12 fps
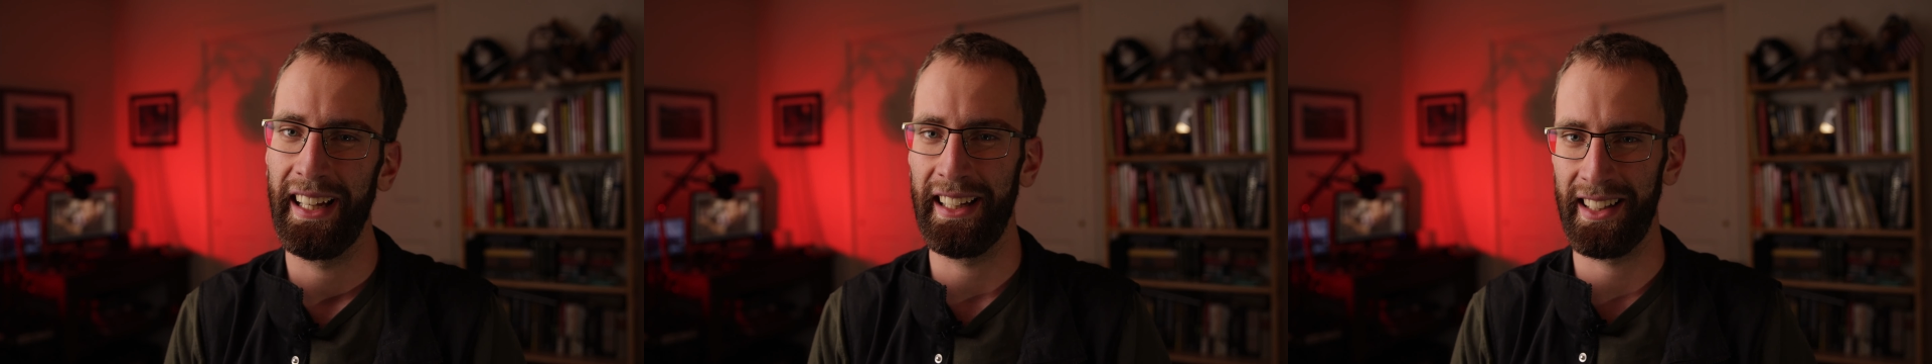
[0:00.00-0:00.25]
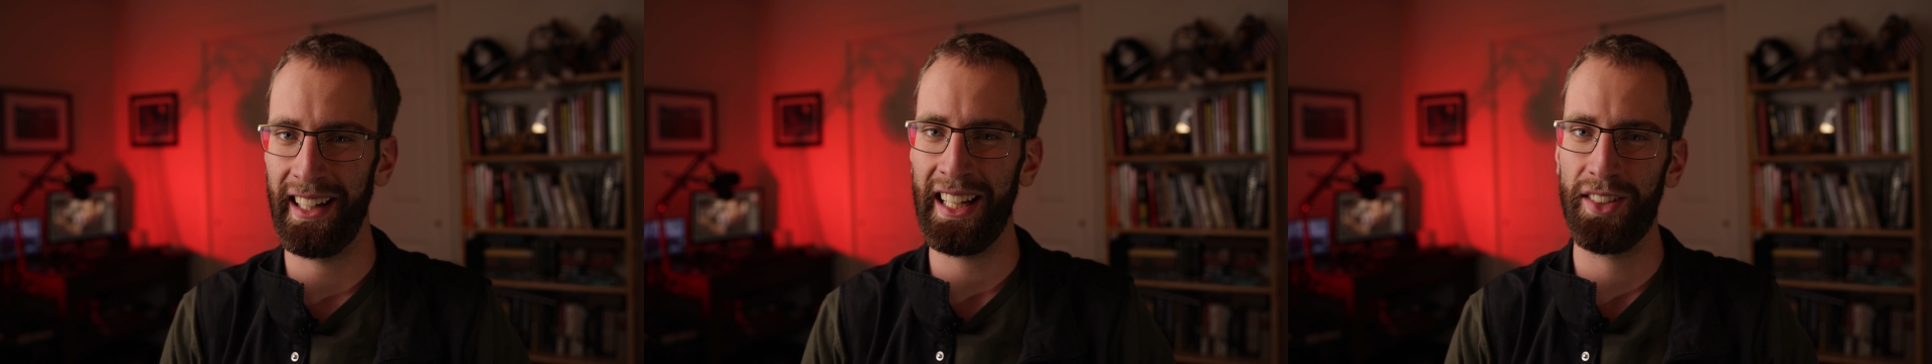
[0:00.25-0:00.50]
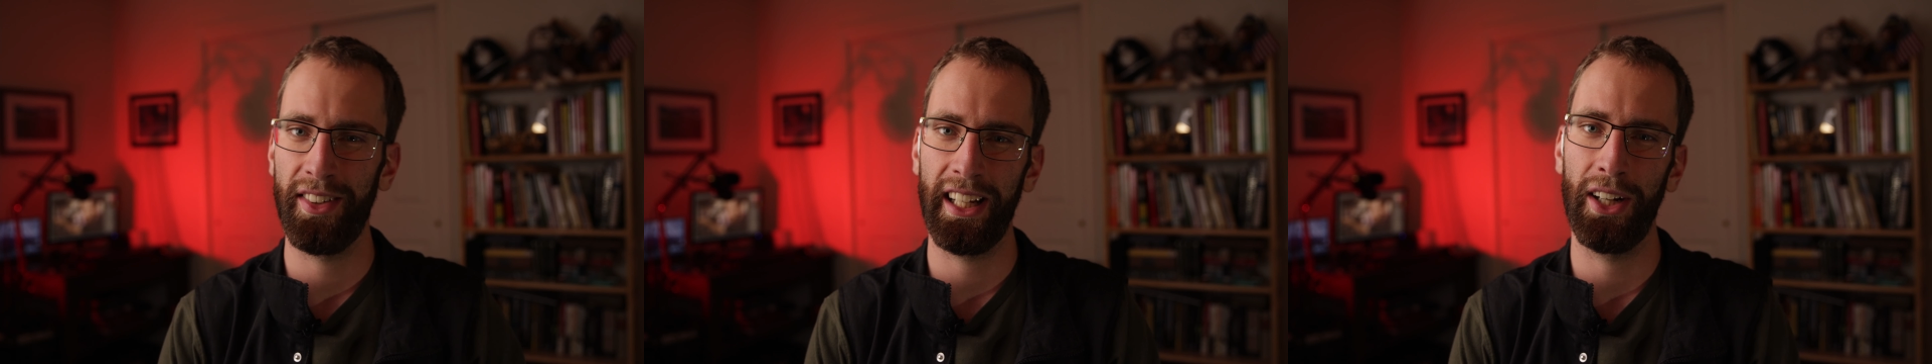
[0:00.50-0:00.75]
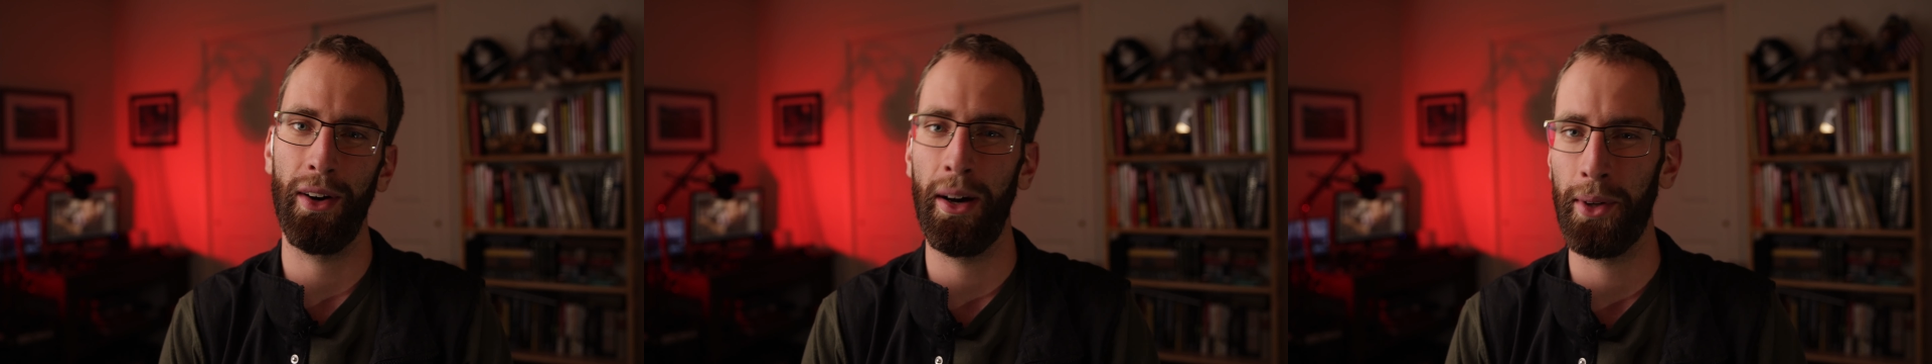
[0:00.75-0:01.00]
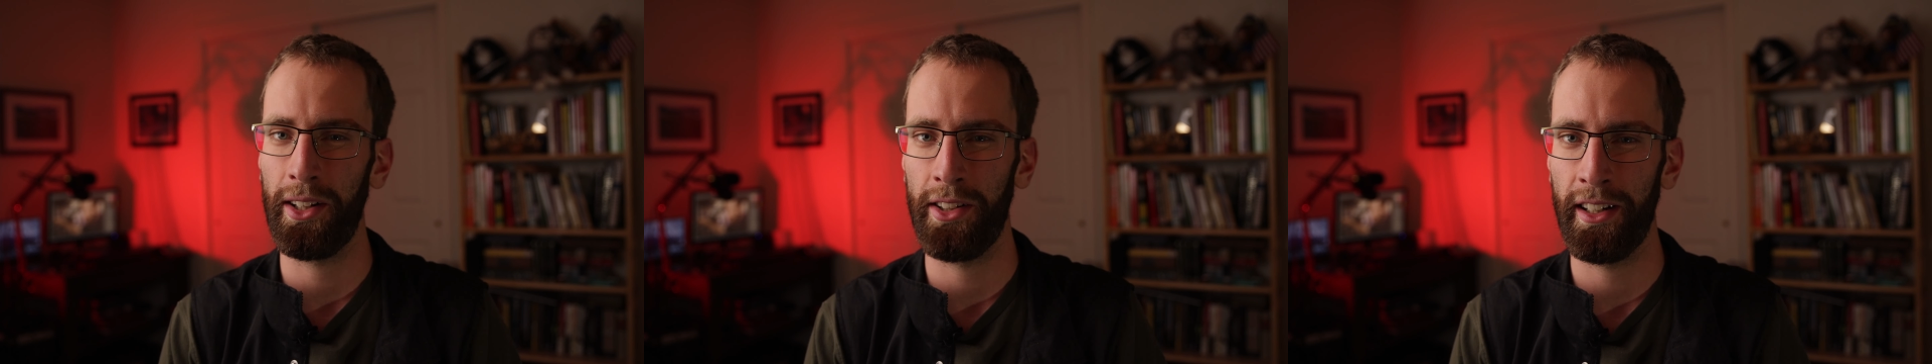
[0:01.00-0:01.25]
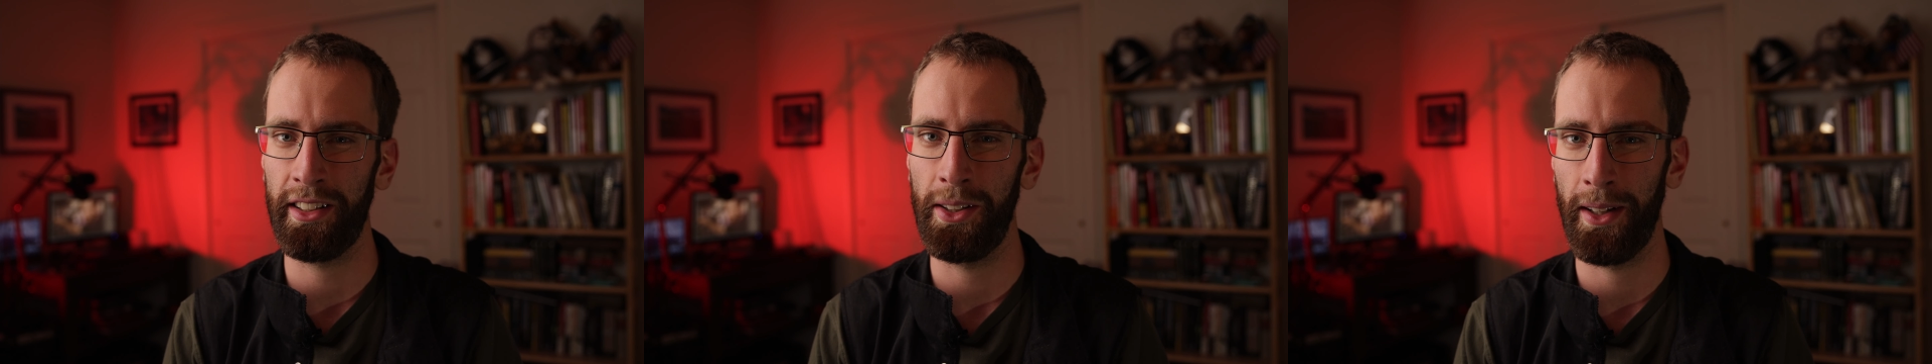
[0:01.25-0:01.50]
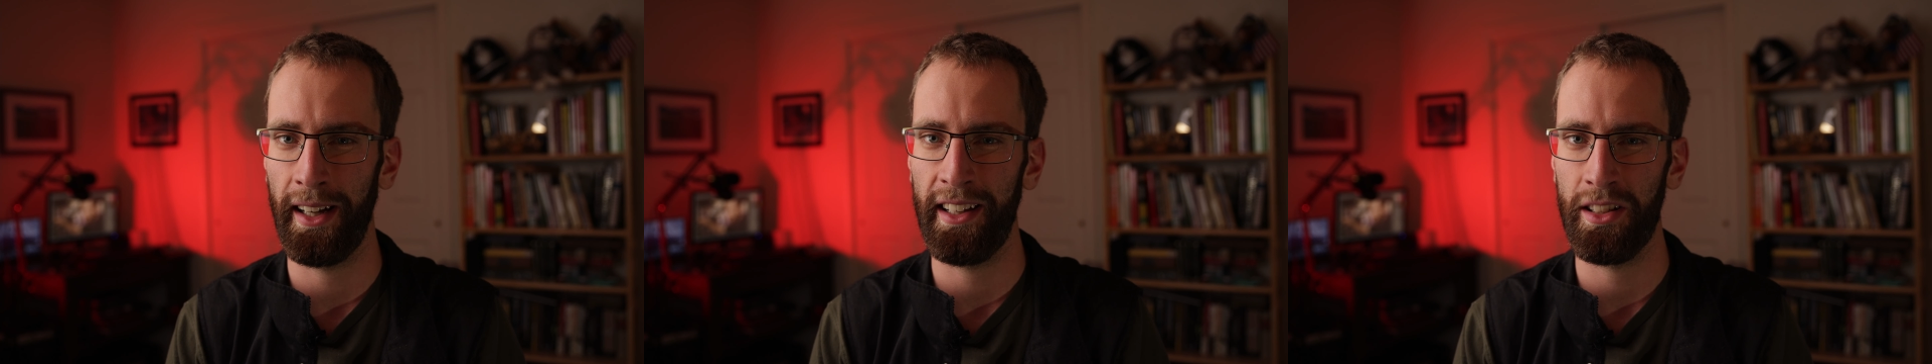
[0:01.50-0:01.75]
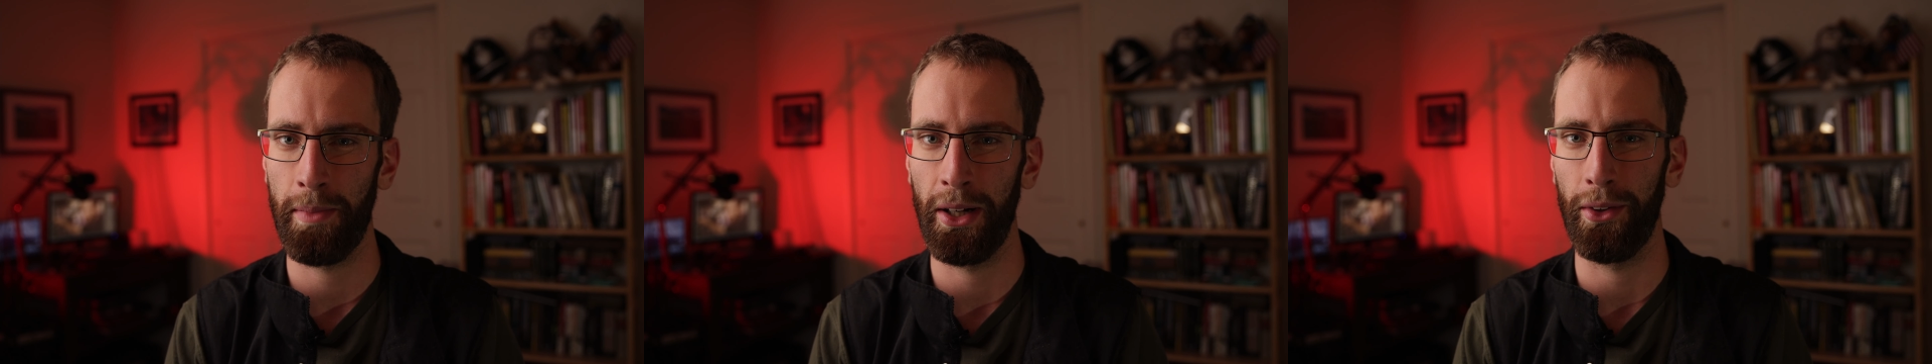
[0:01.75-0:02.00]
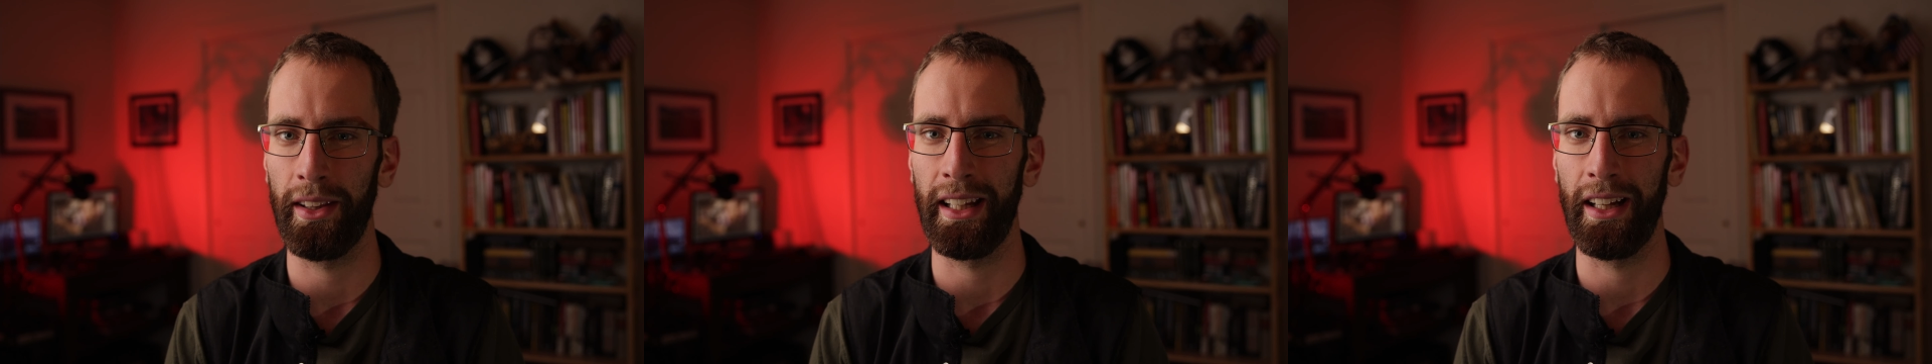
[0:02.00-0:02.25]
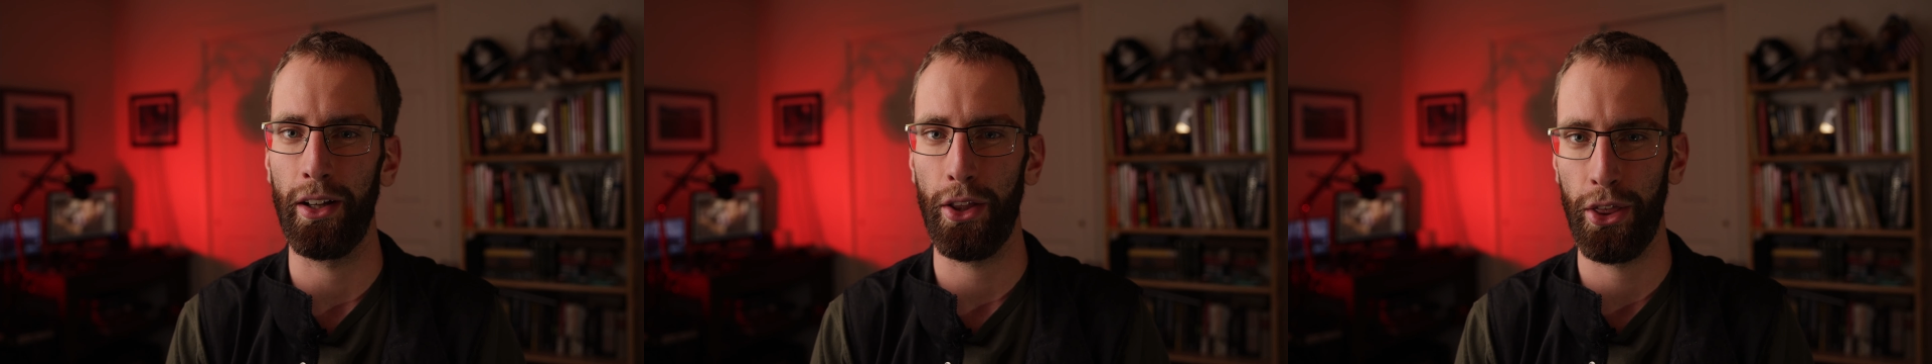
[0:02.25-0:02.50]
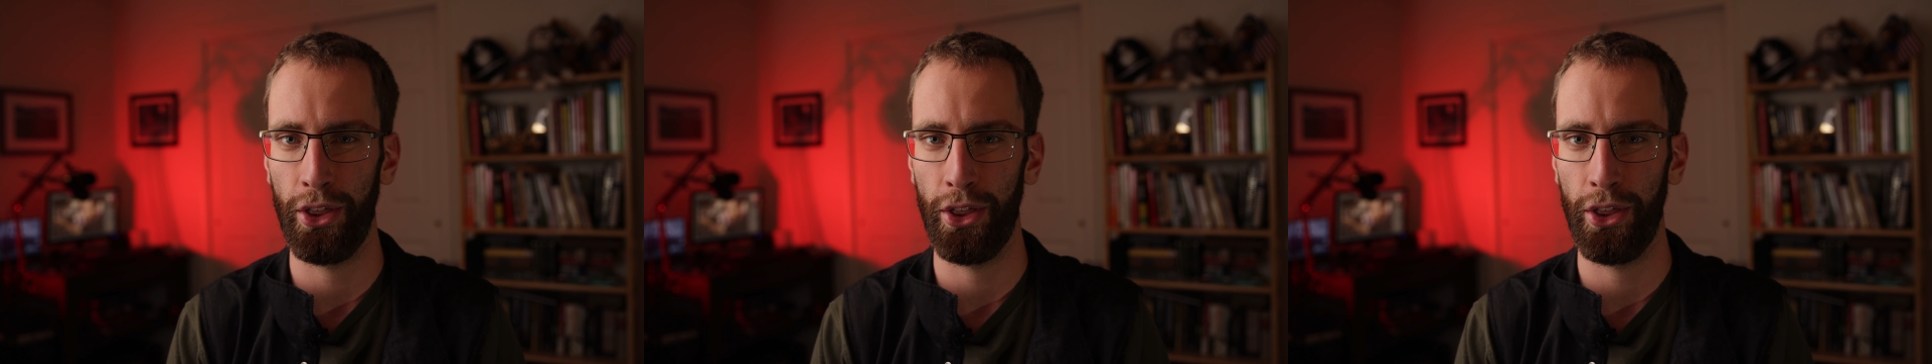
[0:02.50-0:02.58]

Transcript: In today's video, I want to talk to you guys about the